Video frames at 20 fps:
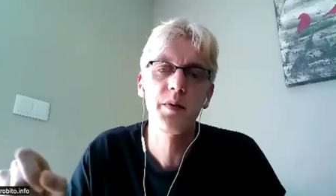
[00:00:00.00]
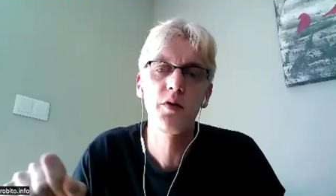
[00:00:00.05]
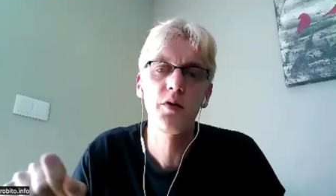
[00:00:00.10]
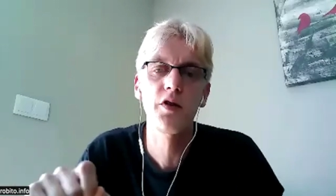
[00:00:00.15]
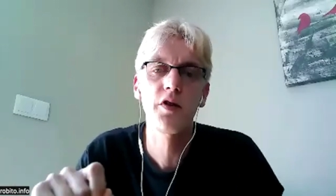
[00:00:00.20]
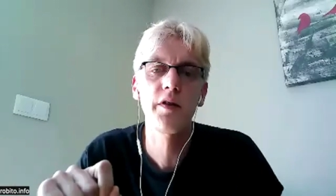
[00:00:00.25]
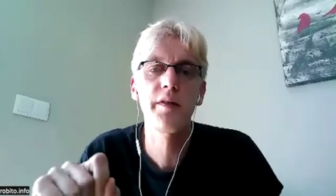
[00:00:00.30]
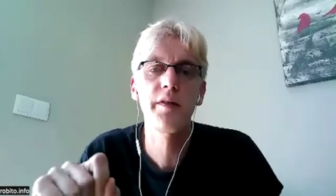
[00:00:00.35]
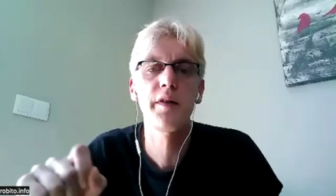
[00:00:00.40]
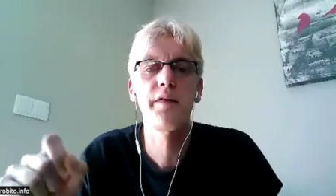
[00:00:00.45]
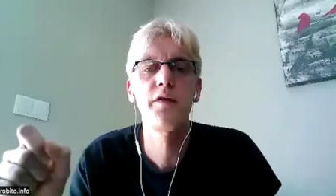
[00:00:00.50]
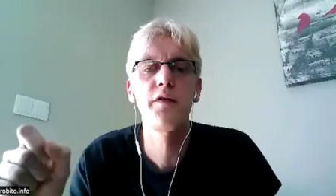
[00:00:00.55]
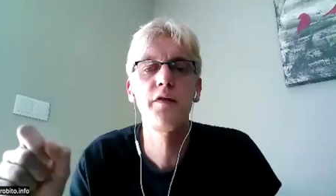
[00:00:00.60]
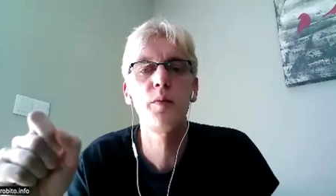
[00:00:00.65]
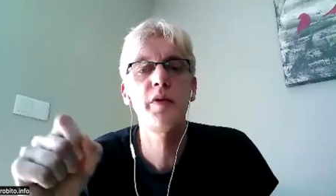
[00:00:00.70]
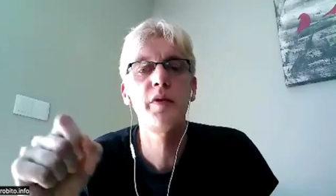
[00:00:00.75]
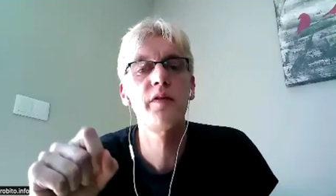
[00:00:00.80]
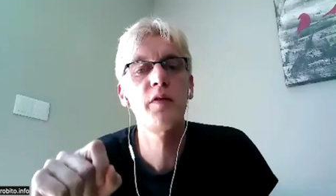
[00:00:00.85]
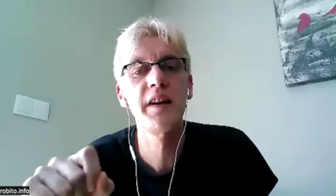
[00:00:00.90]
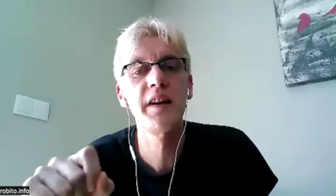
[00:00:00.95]
or a
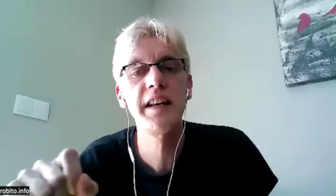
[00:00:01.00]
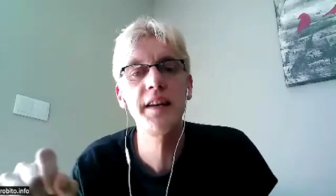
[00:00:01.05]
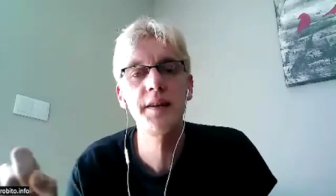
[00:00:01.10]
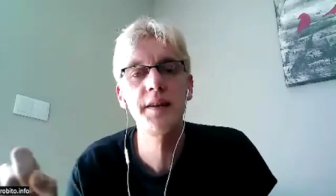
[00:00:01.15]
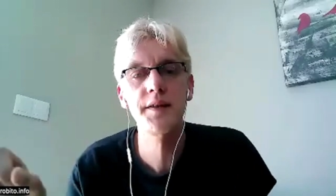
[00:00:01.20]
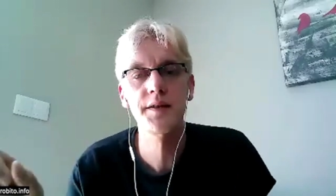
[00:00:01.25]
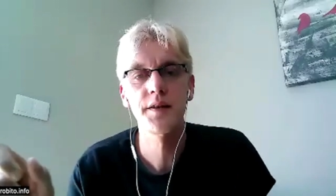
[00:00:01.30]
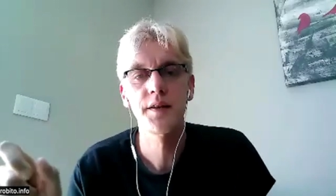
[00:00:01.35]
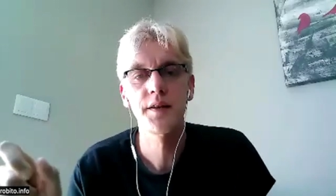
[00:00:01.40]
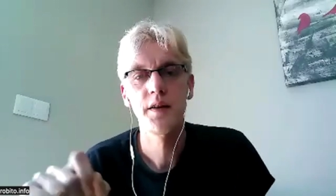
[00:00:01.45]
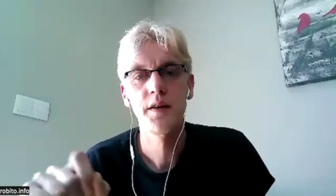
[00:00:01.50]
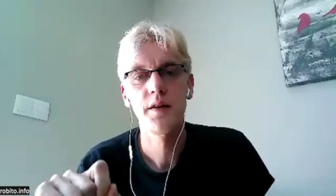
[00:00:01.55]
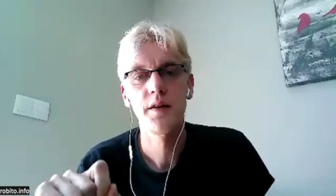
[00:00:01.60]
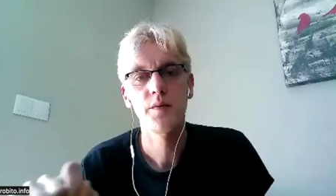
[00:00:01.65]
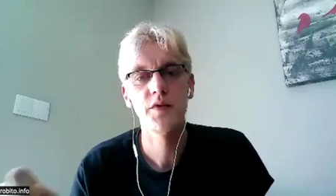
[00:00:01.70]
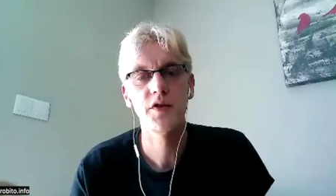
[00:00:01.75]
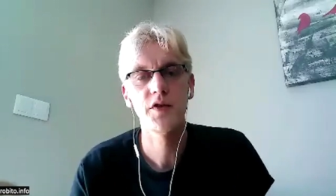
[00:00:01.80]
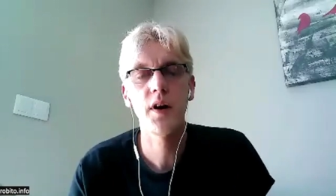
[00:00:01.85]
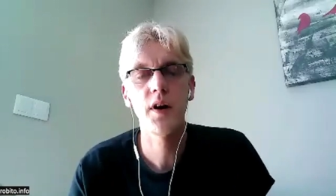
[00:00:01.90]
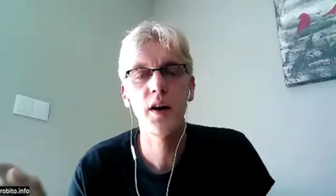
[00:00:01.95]
form of release.
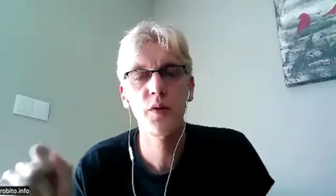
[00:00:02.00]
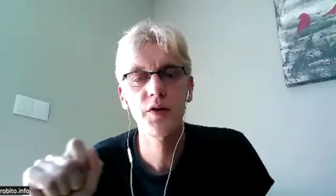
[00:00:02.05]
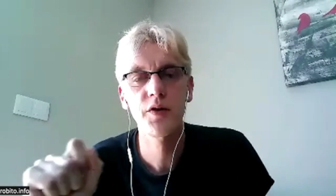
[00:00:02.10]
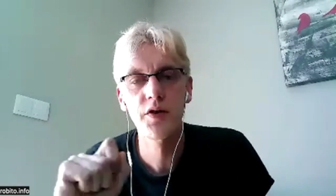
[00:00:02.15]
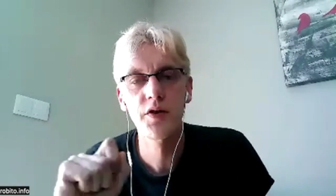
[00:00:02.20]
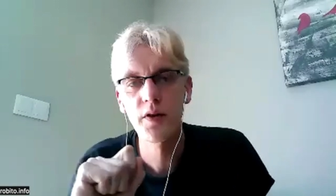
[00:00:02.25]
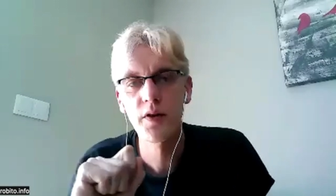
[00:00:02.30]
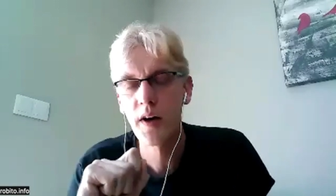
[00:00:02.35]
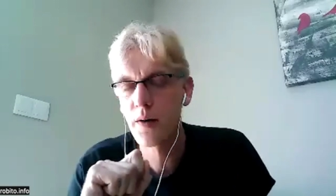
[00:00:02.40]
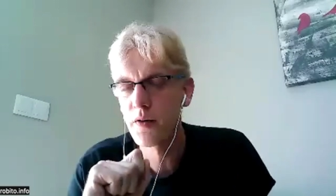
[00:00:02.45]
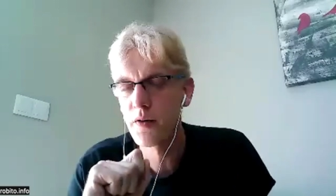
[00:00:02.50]
So I would